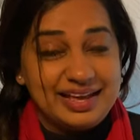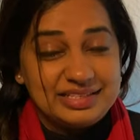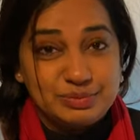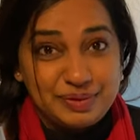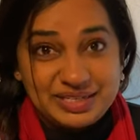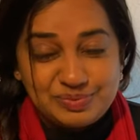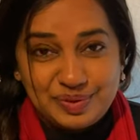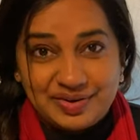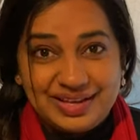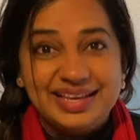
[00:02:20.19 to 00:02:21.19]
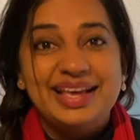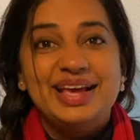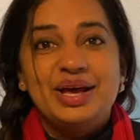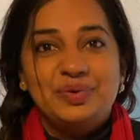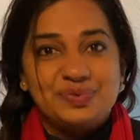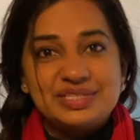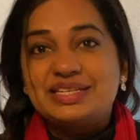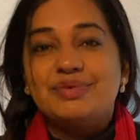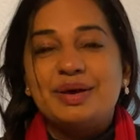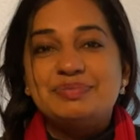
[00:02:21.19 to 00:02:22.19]
and spice pairing, visit
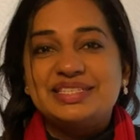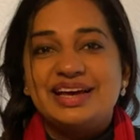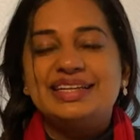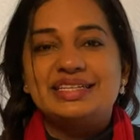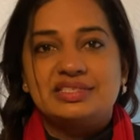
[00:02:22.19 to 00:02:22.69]
our website.